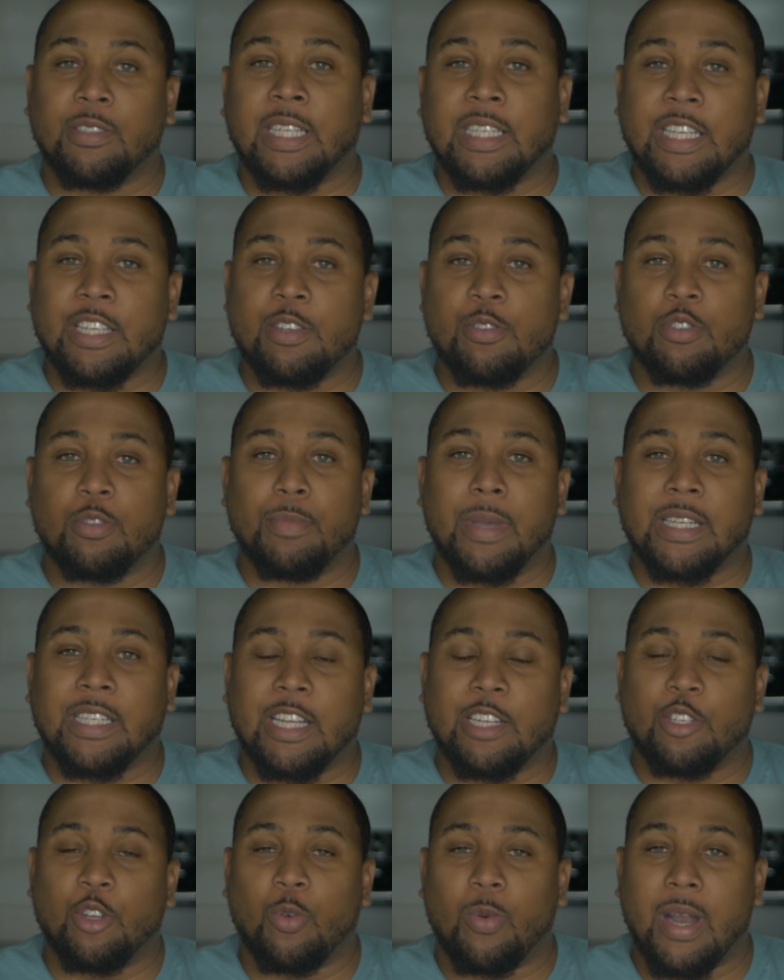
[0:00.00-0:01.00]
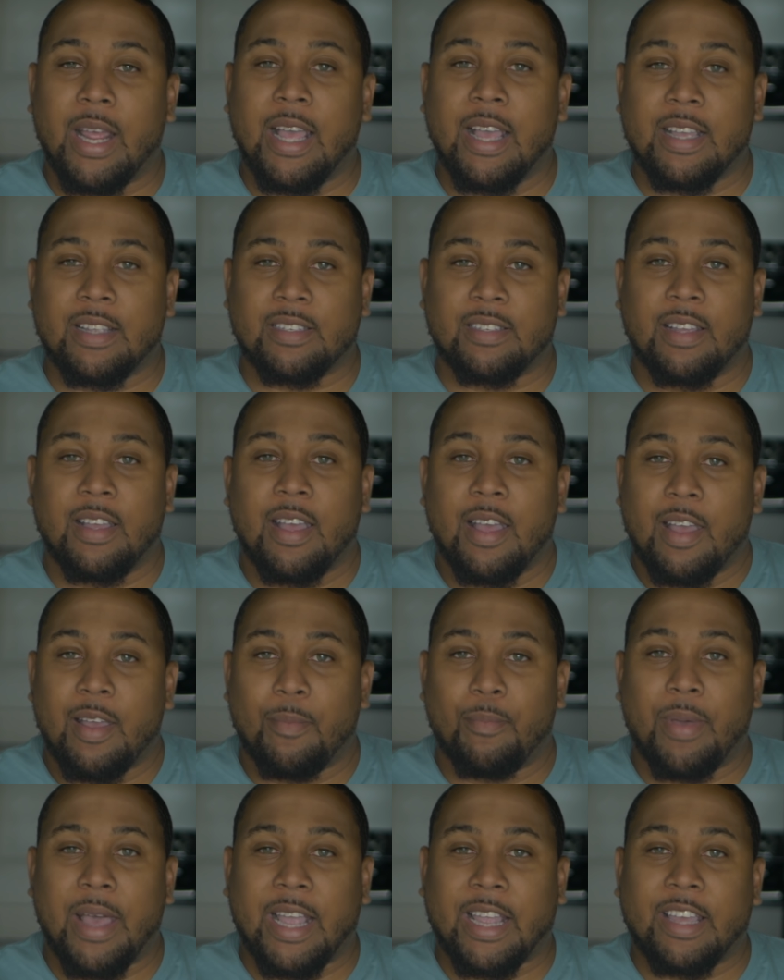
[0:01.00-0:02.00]
that they used to make their durags
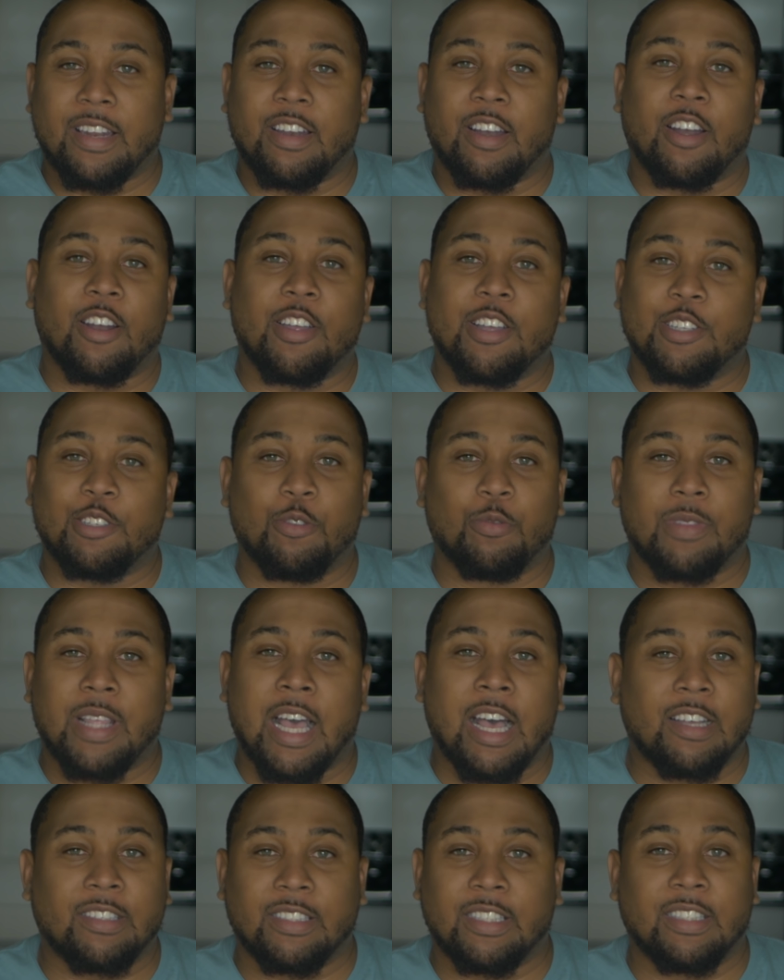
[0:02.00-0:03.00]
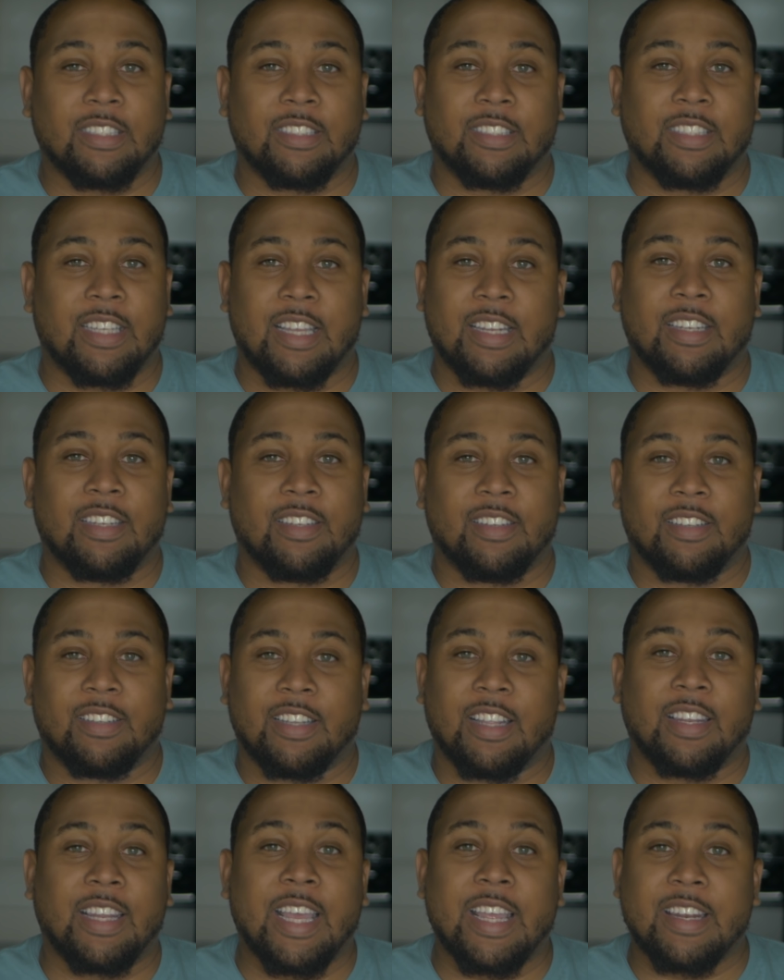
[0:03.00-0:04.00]
back in the early 2000s and
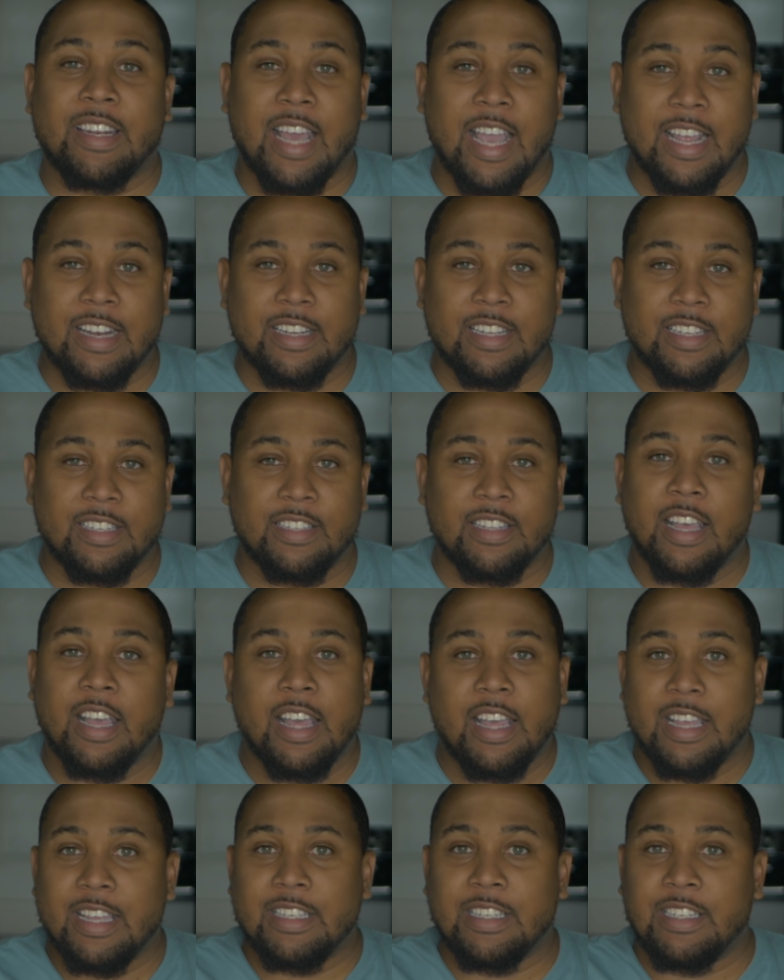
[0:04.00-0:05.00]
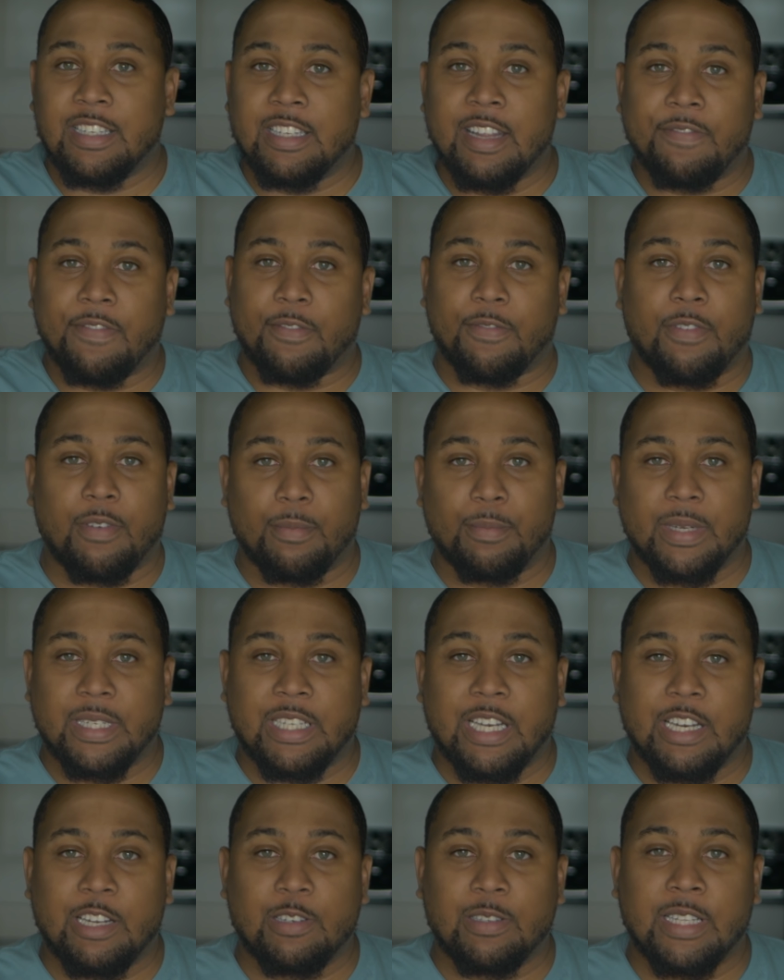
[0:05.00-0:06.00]
the late 90s is different from the
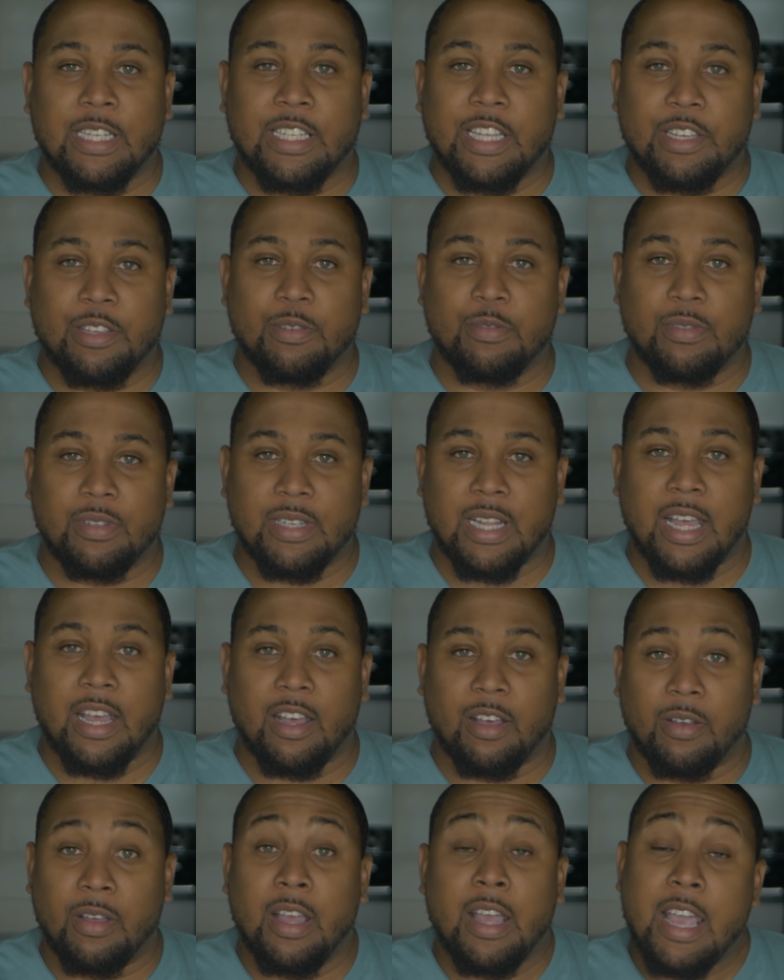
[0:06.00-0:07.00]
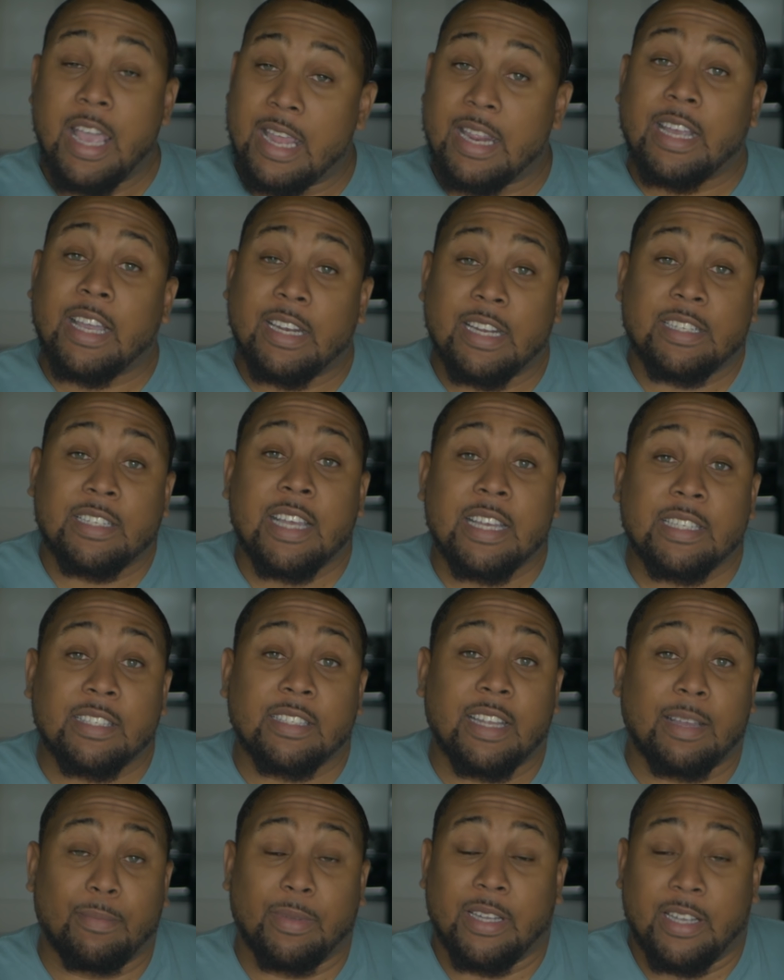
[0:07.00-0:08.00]
material that they use now. And I can attest to
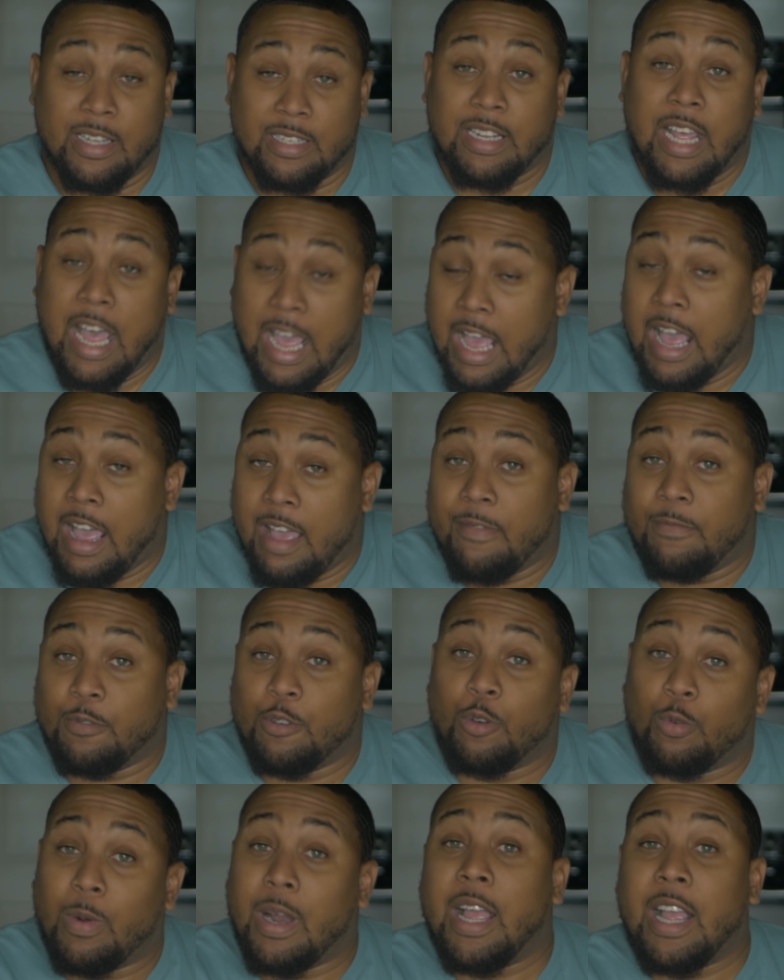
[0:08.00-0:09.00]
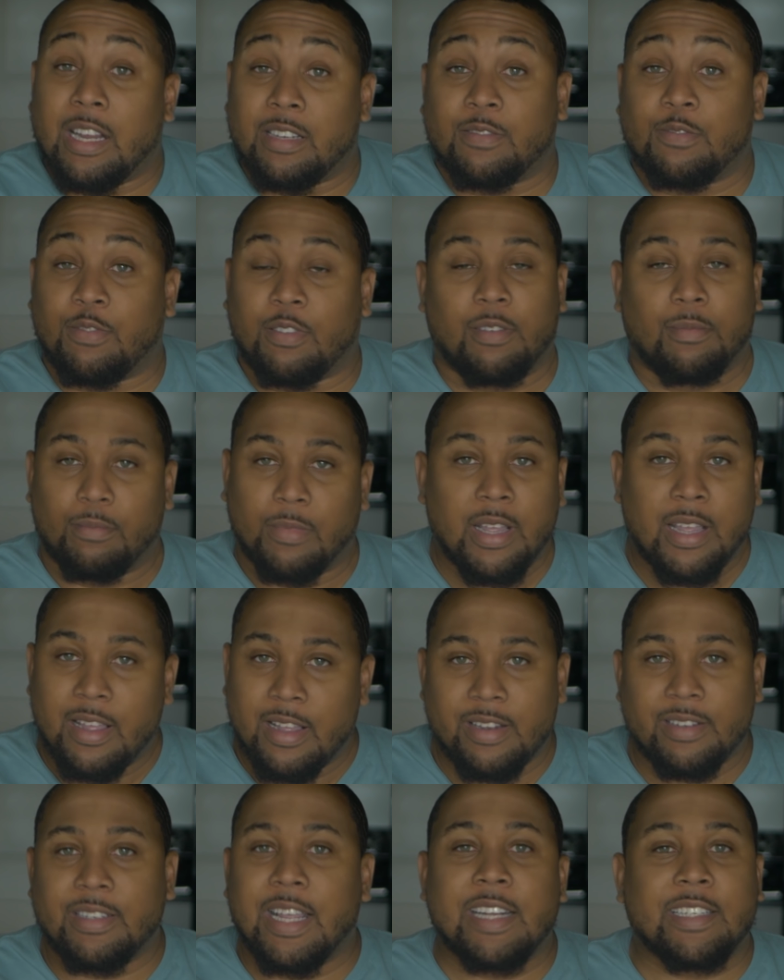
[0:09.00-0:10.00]
that because I have durags from
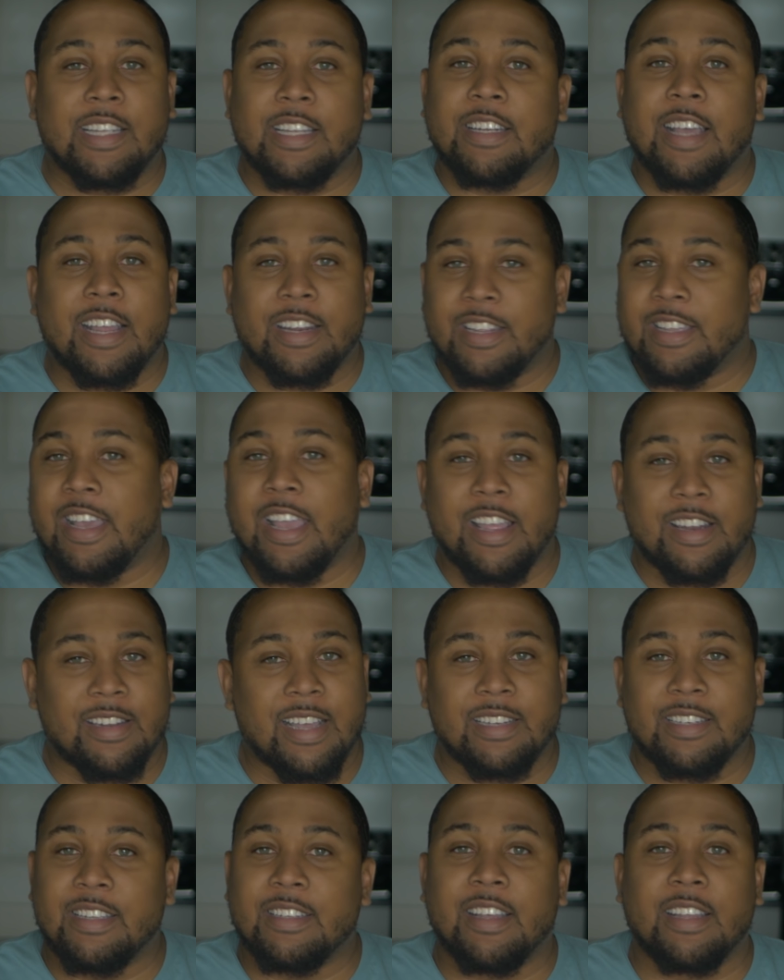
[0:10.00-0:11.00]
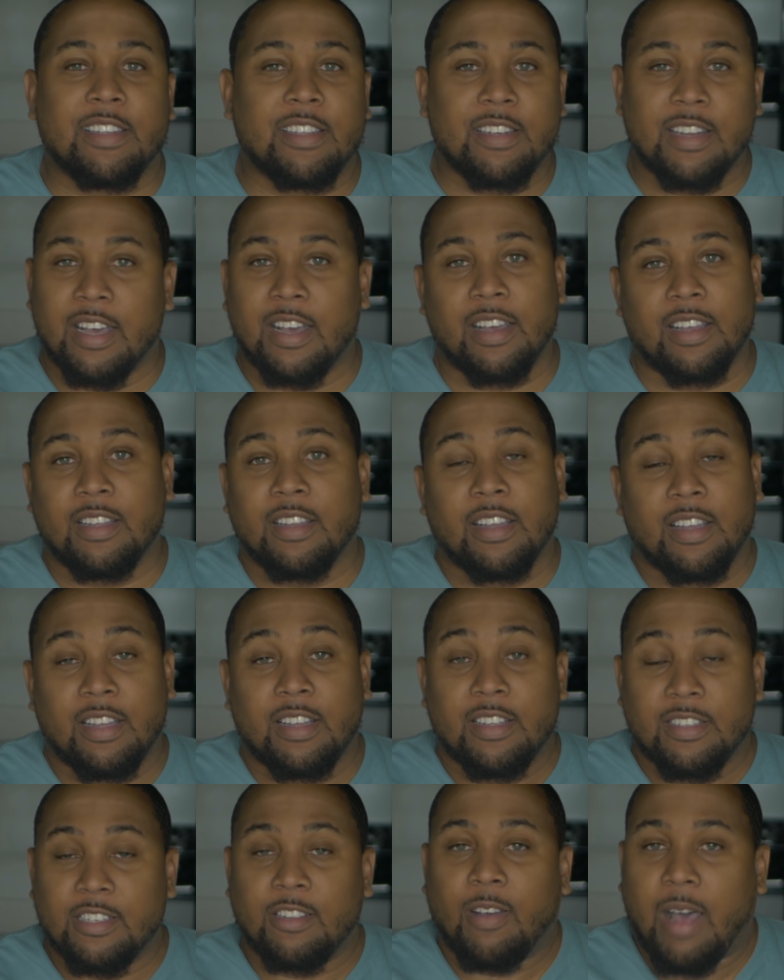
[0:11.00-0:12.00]
1998, 1999.
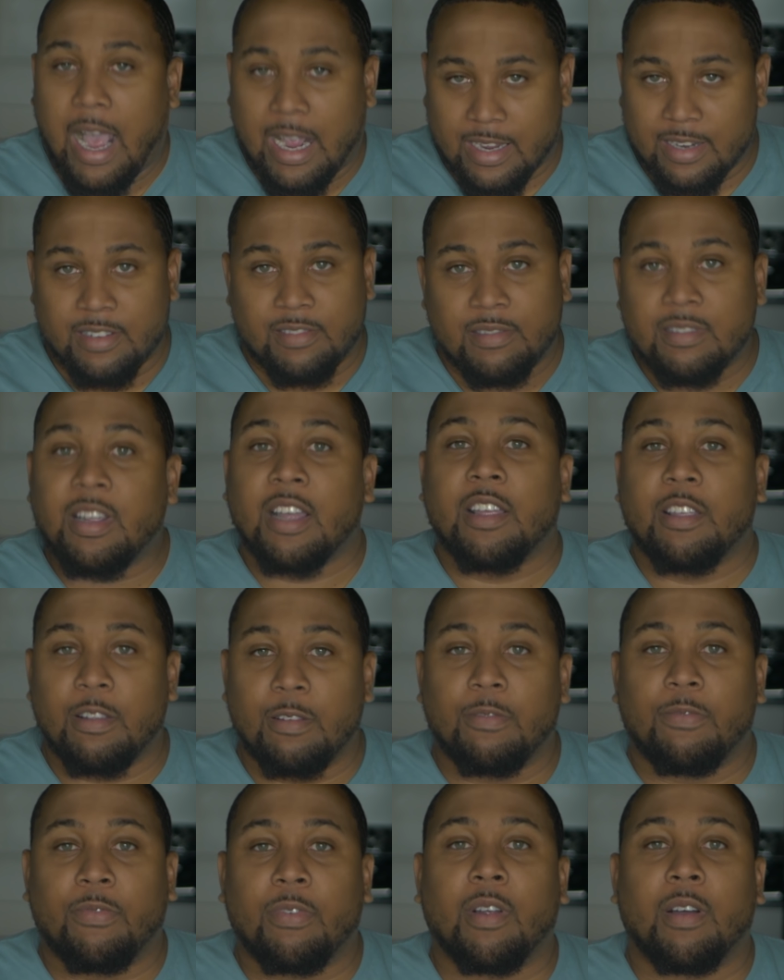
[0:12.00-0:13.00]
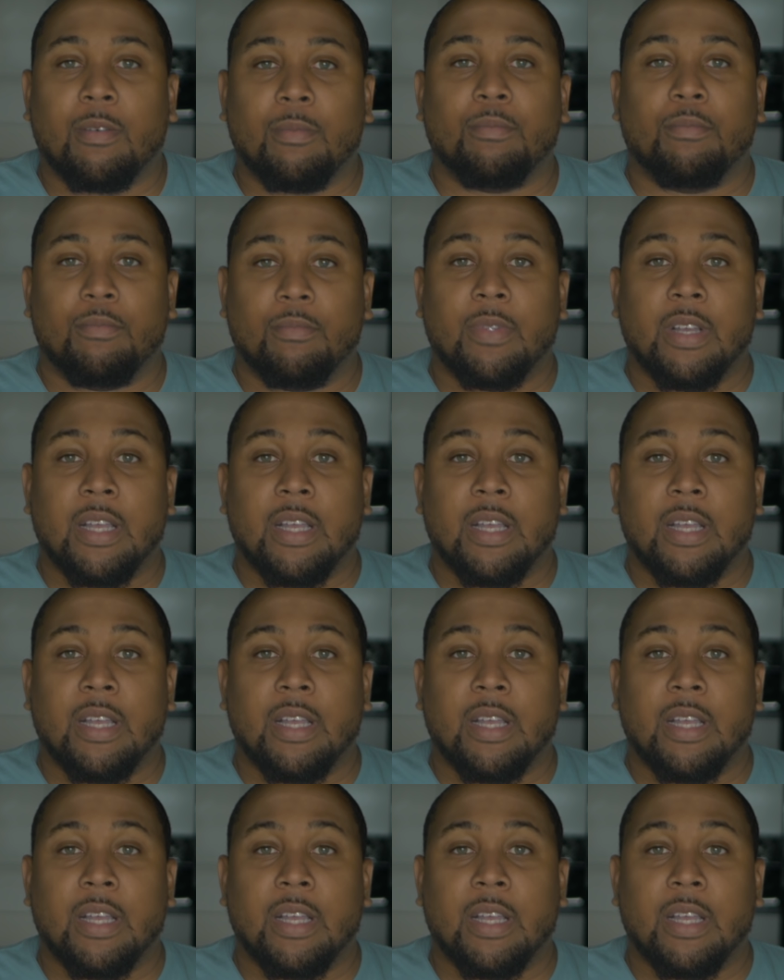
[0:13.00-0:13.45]
So I can tell you from